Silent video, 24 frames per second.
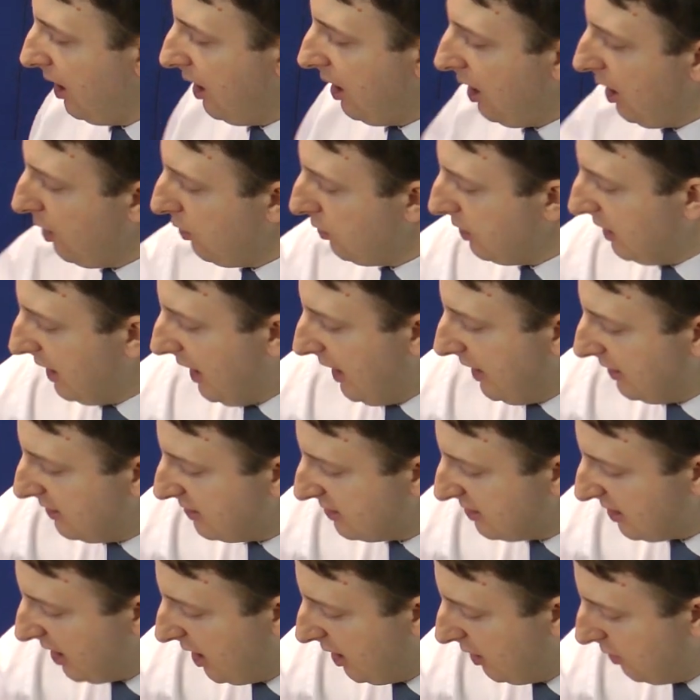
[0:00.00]
Okay,
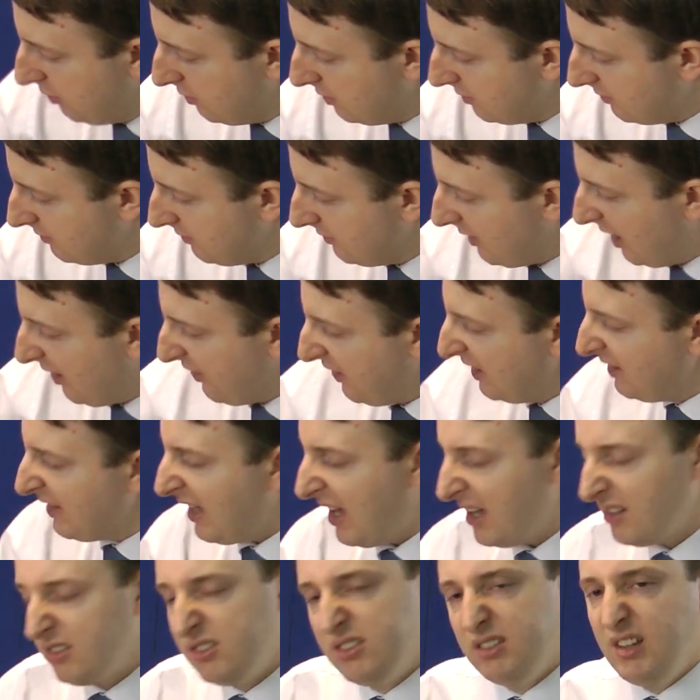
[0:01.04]
so I think
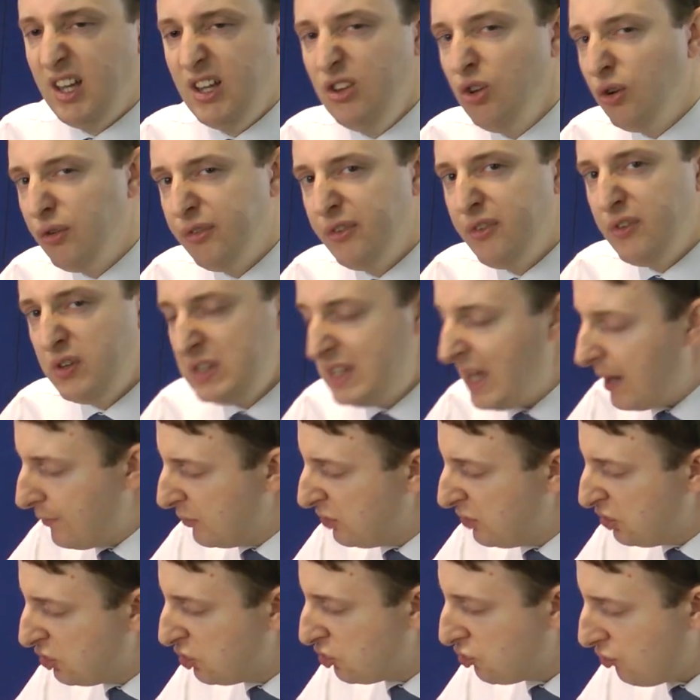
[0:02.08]
that's enough of a
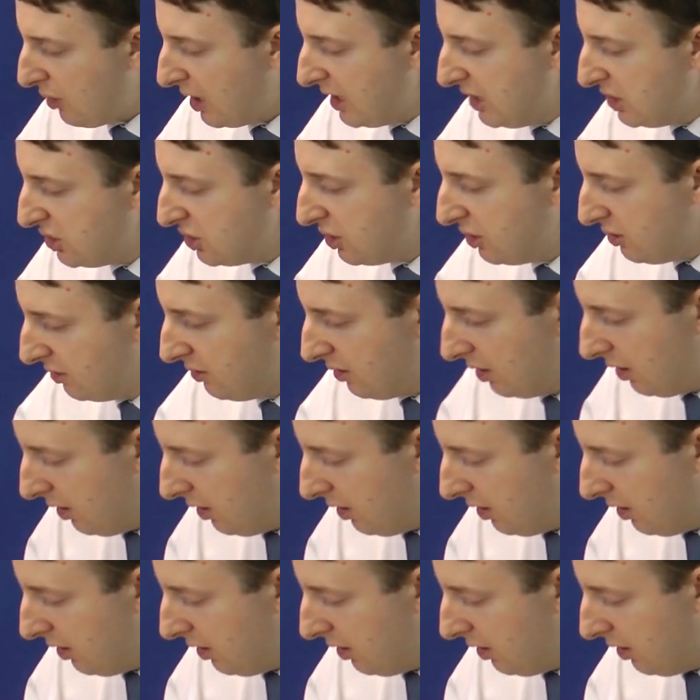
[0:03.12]
demonstration